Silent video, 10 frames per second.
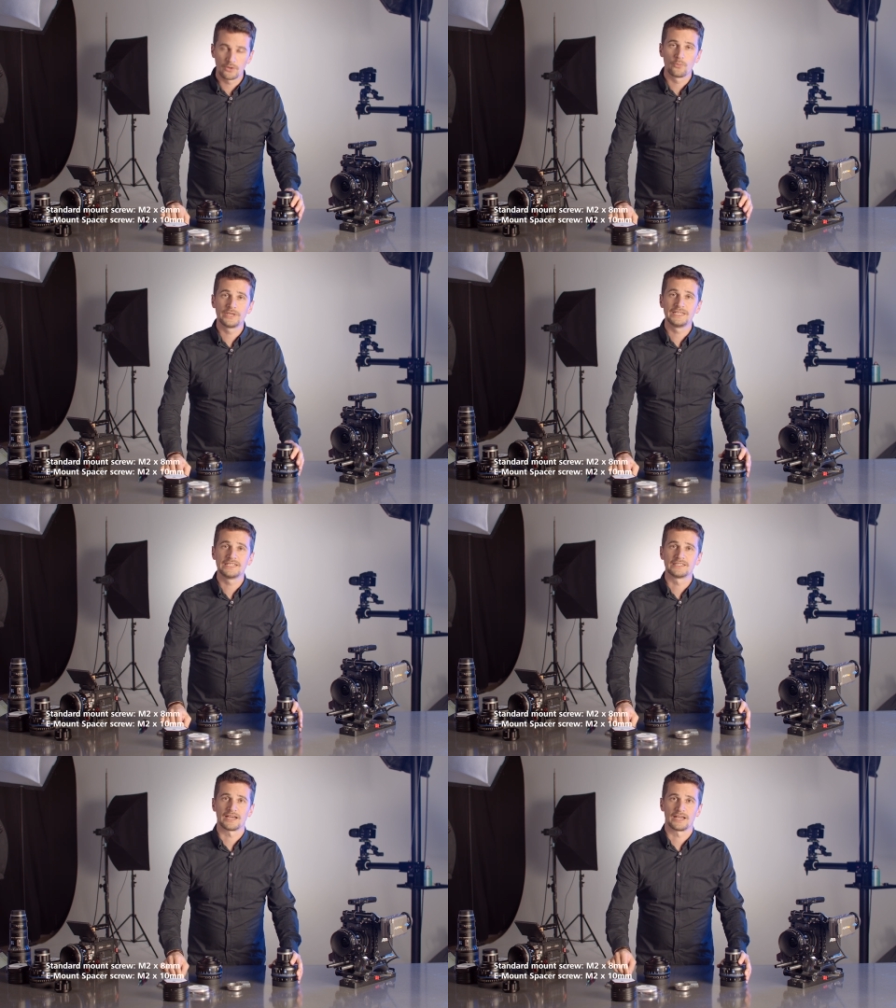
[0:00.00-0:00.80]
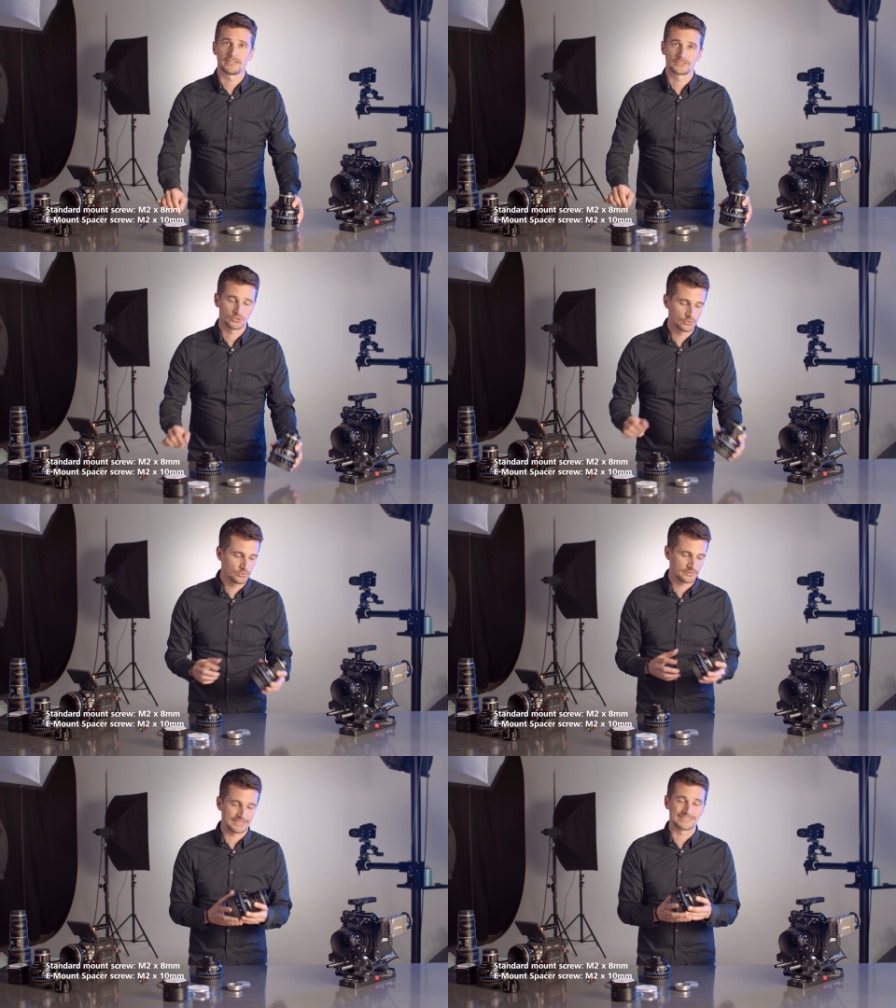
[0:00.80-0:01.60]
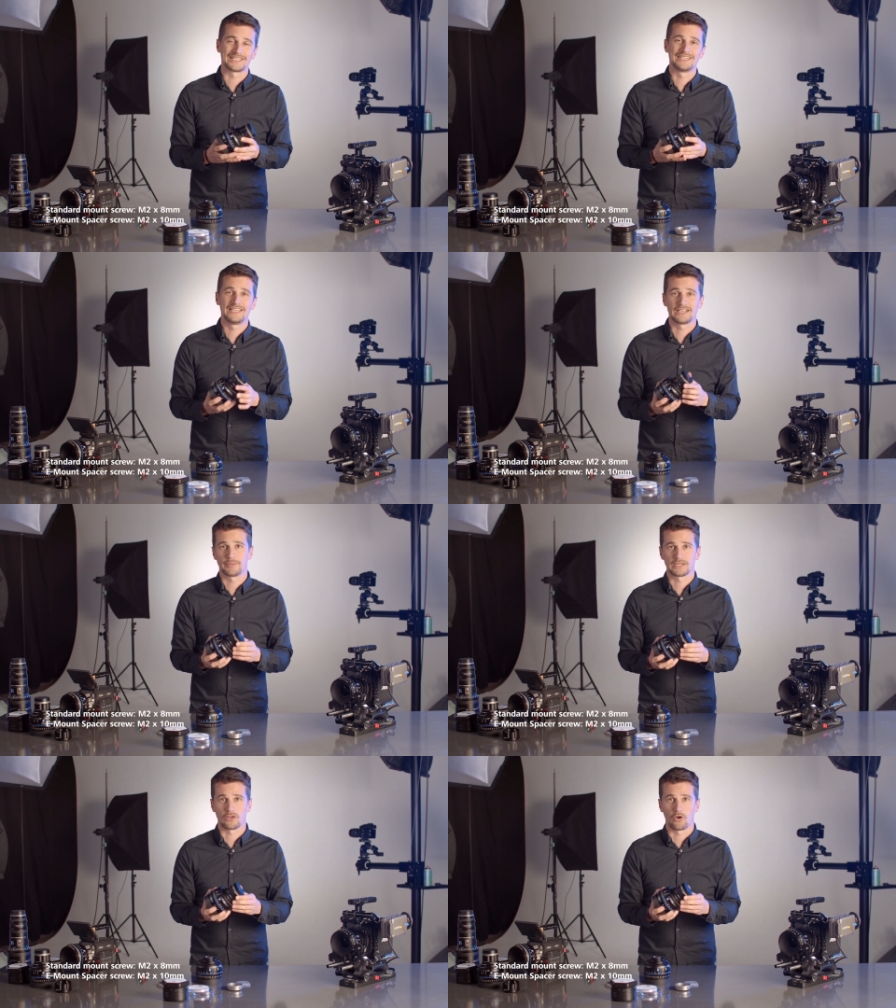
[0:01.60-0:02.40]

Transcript: we need a screw that is a little bit